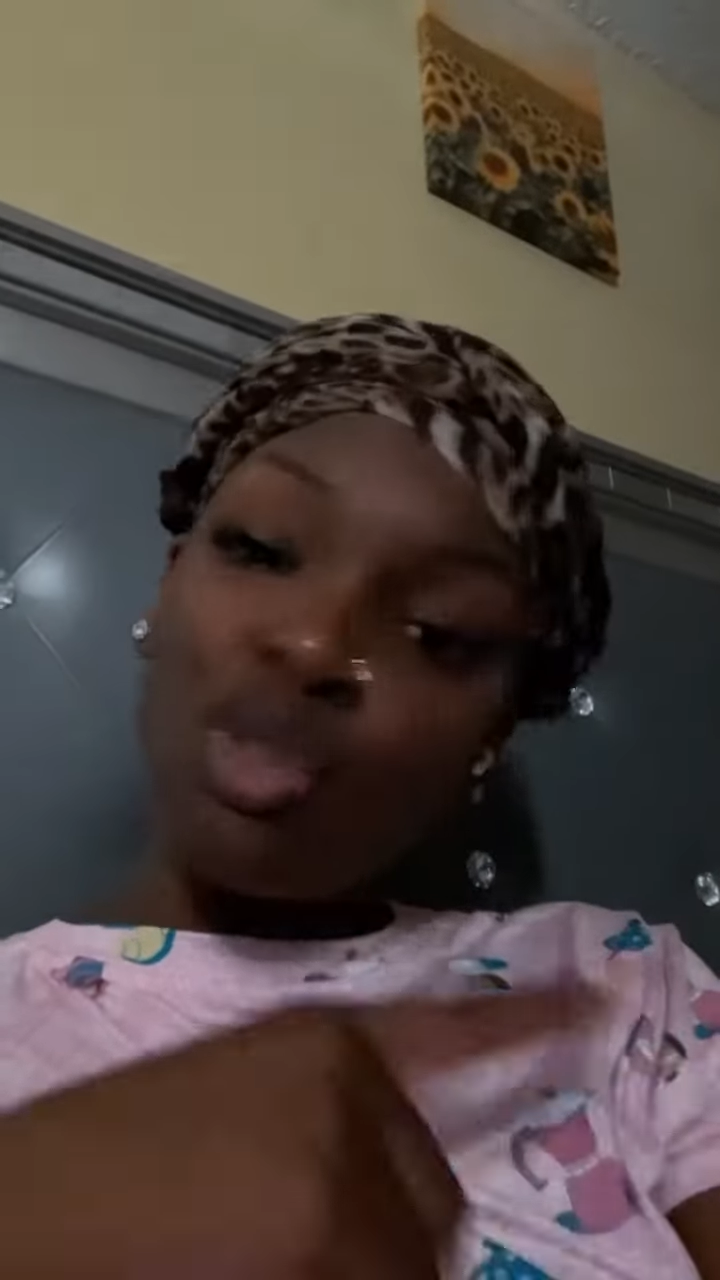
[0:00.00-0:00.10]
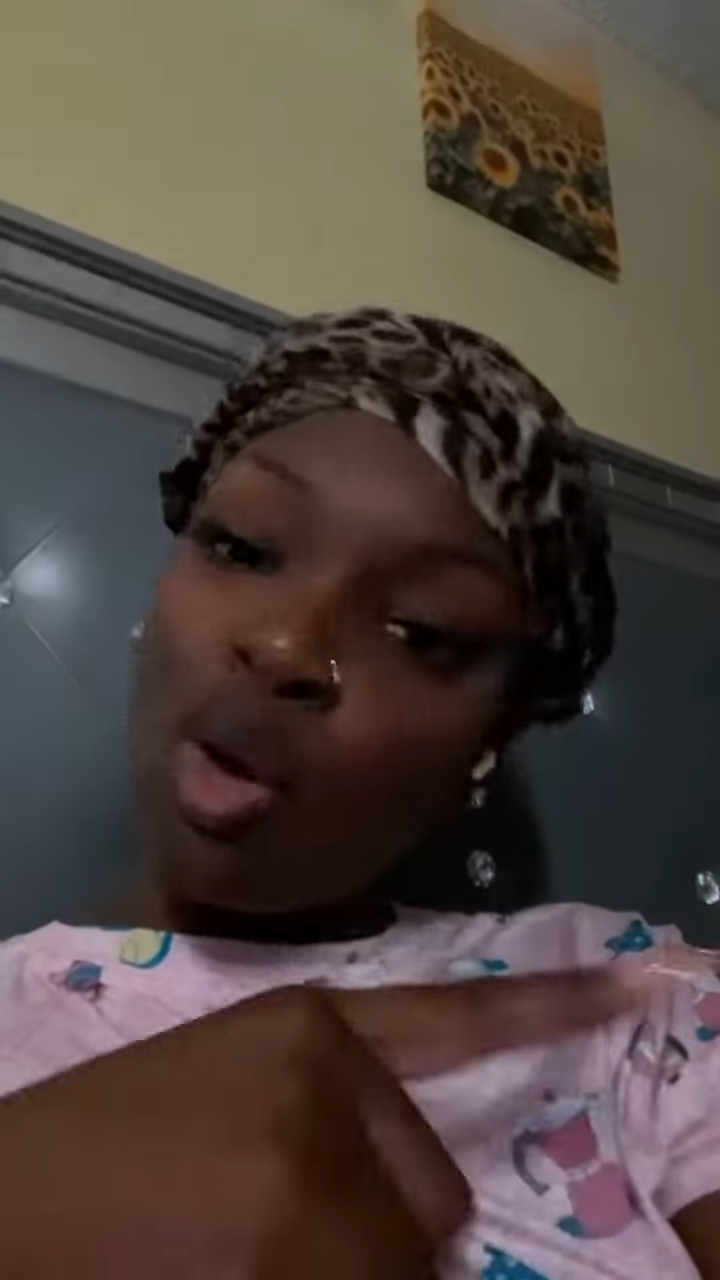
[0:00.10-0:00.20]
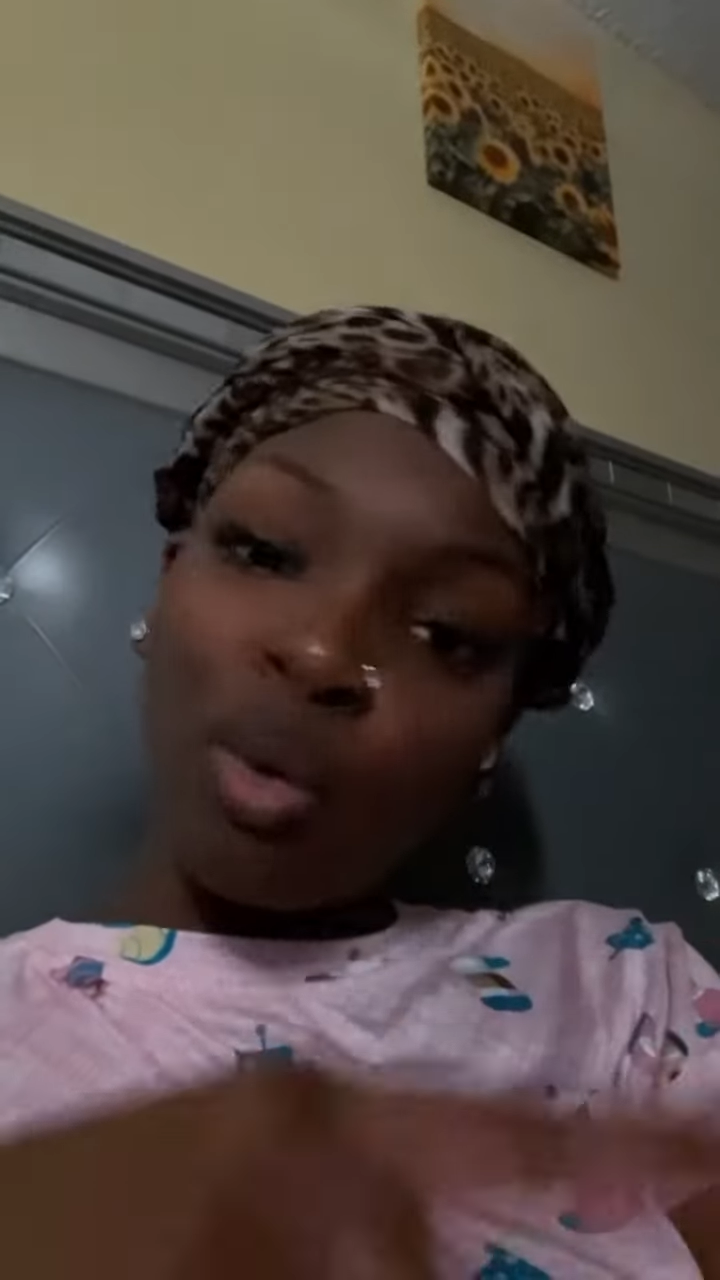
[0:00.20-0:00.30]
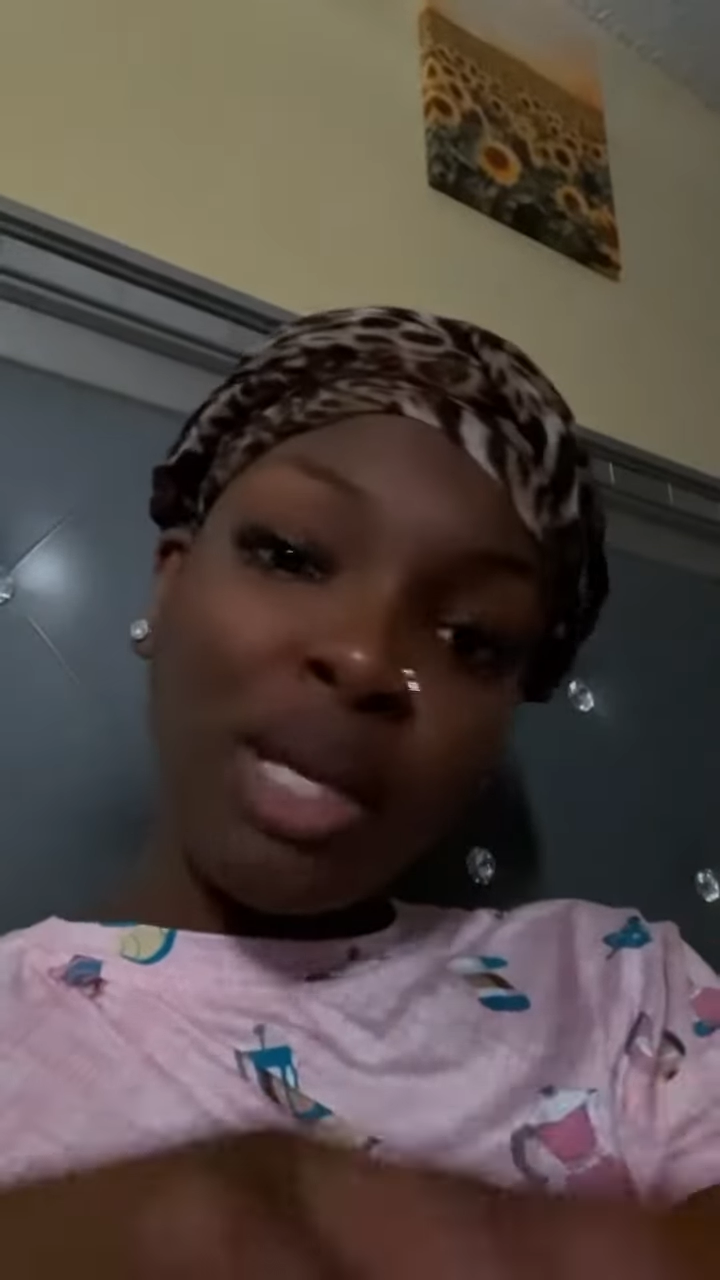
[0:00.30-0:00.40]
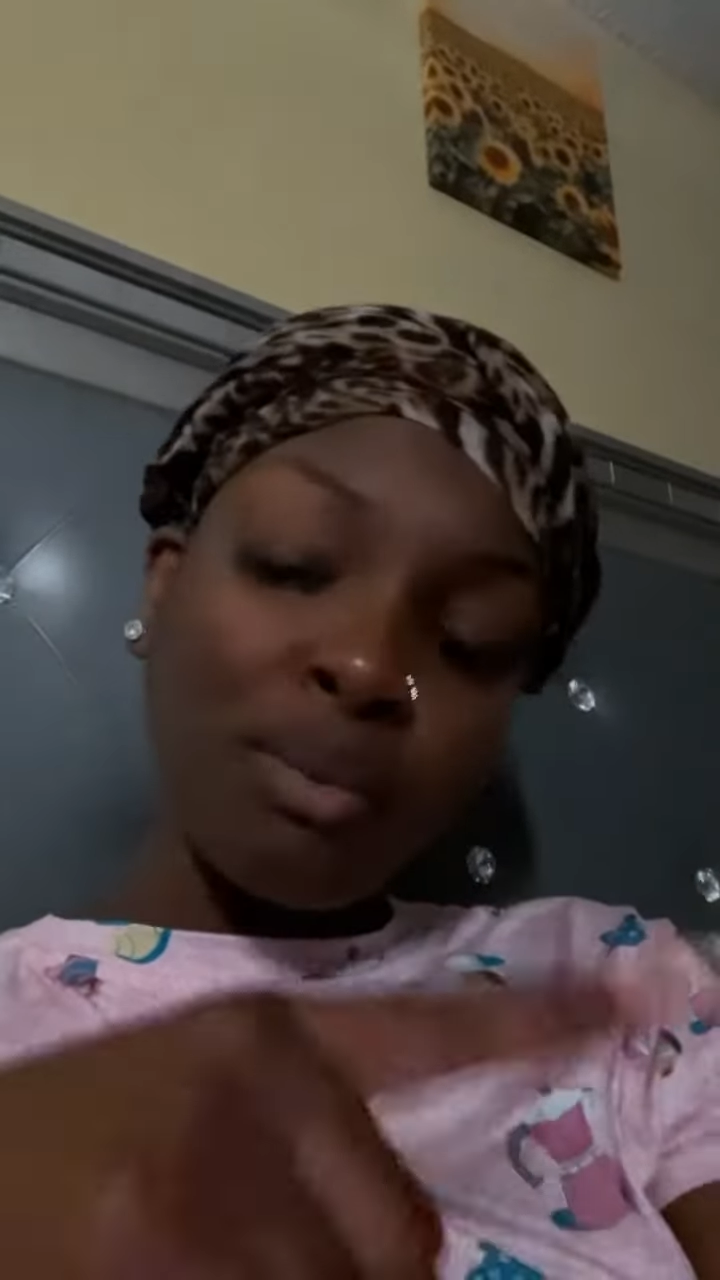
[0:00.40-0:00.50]
you're
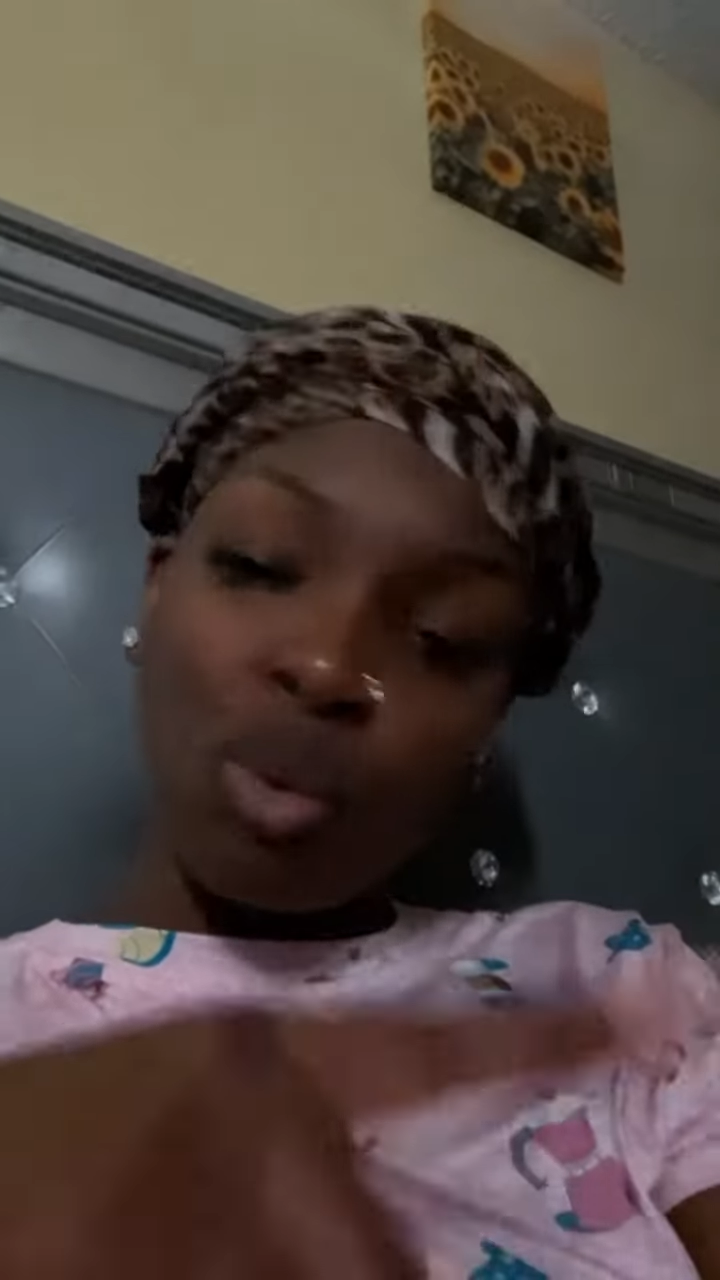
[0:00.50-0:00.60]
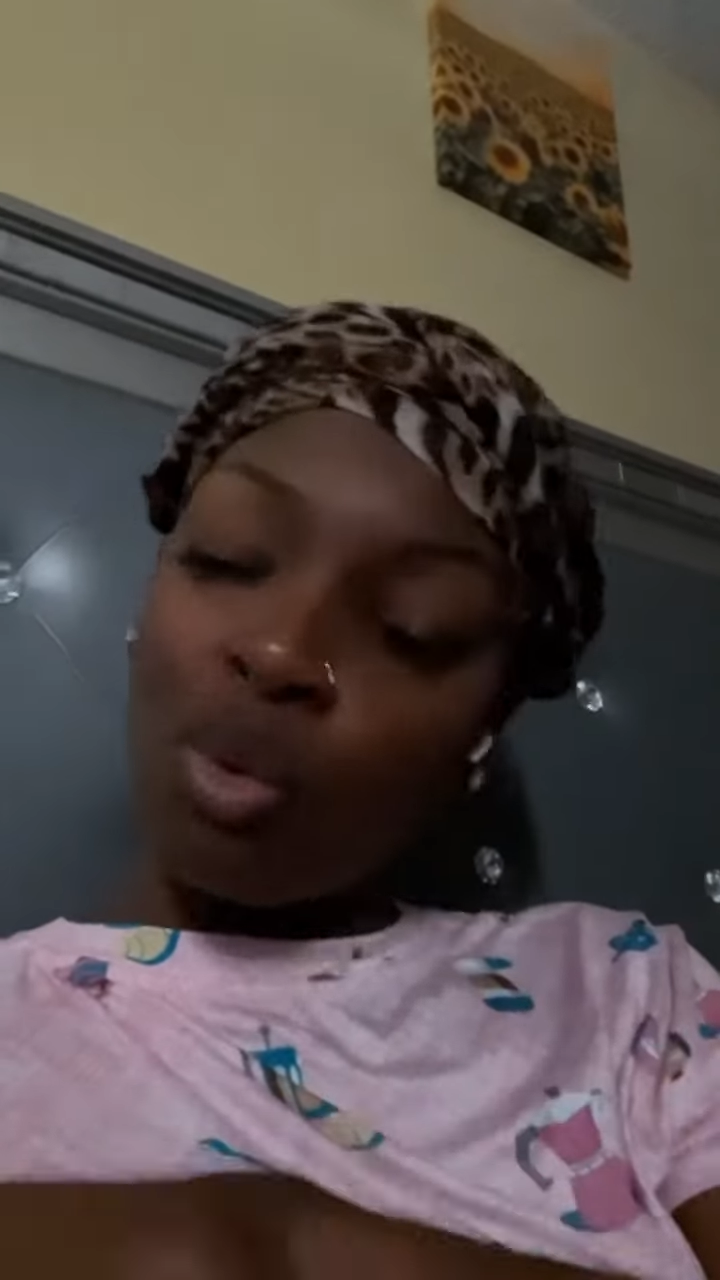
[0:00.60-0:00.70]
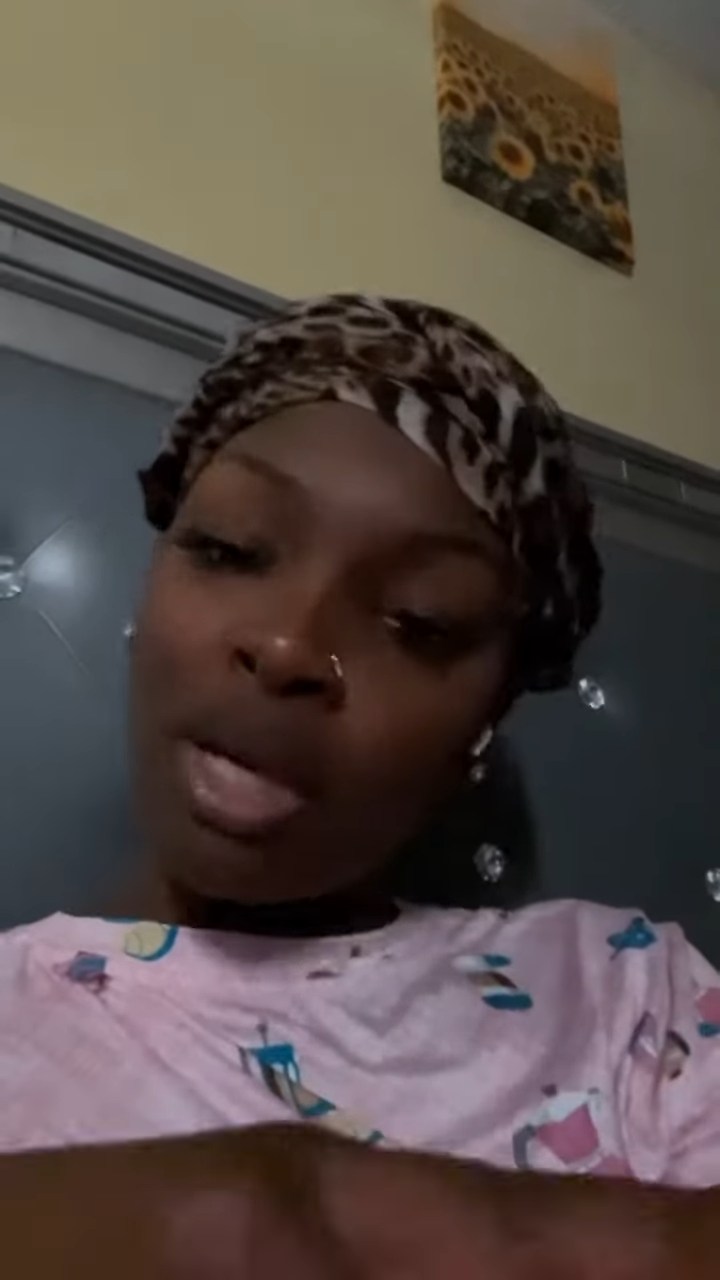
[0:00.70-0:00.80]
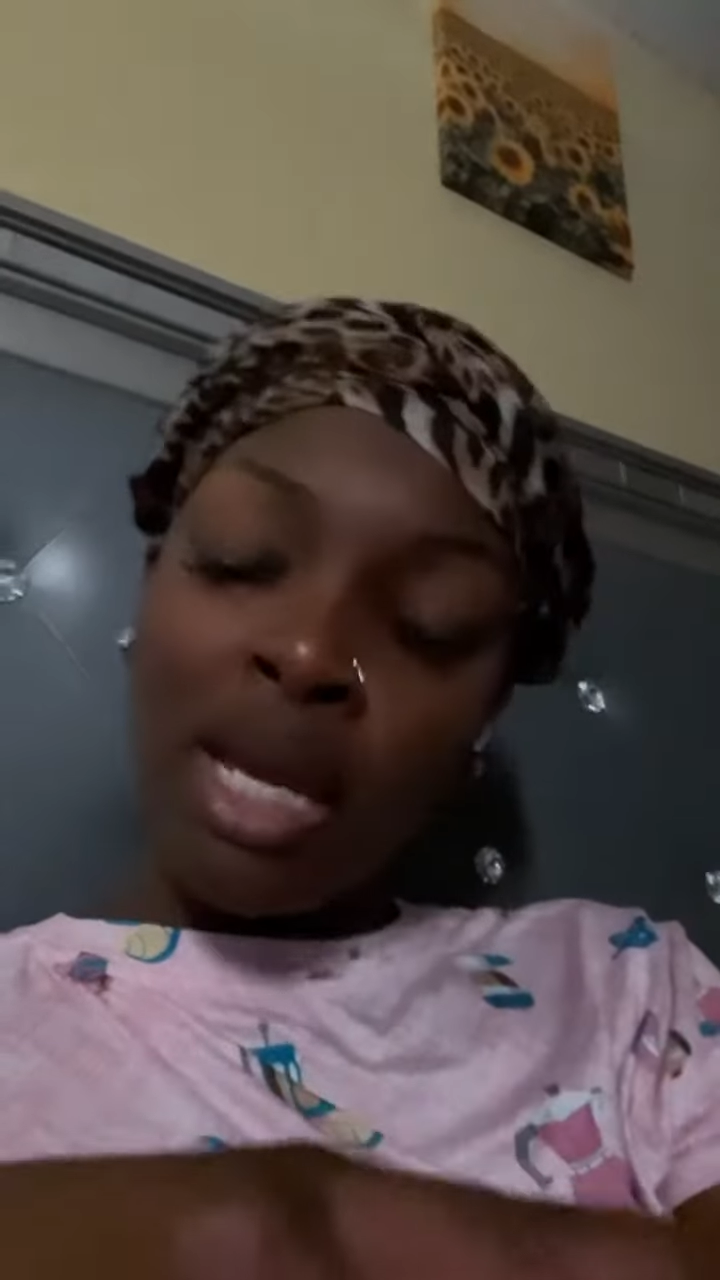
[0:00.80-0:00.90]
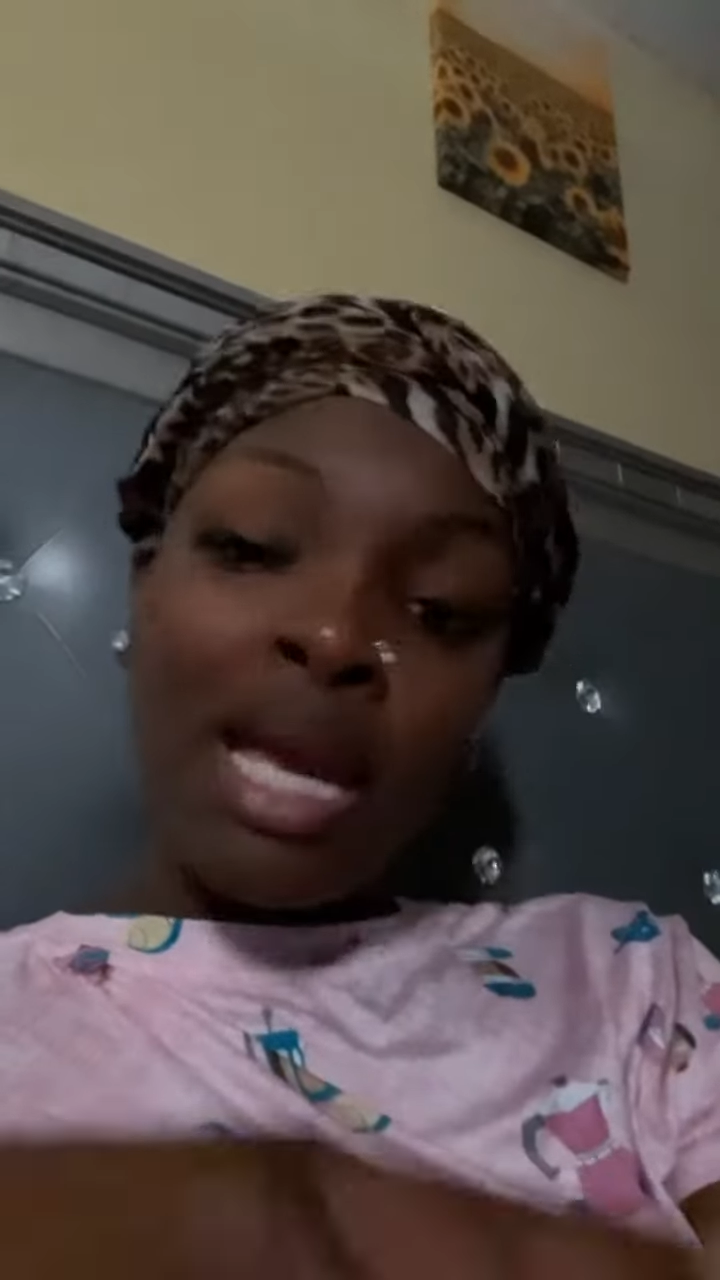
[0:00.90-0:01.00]
going to keep
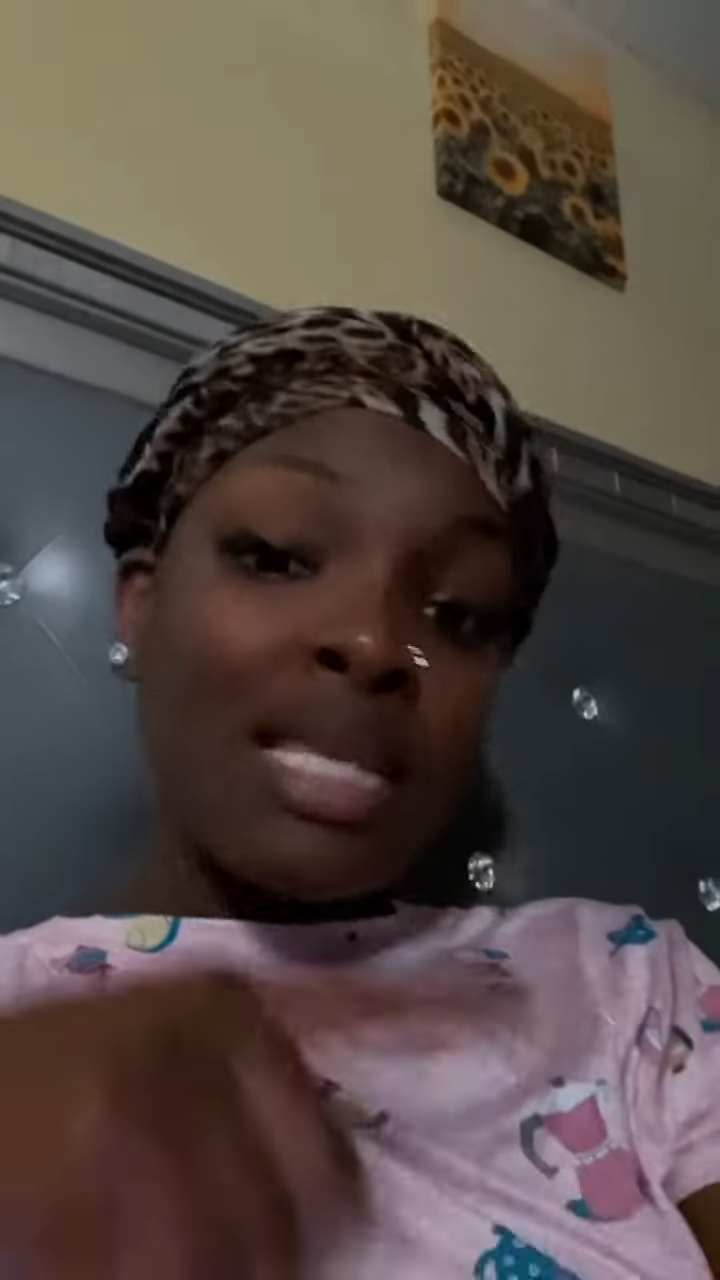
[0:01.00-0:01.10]
doing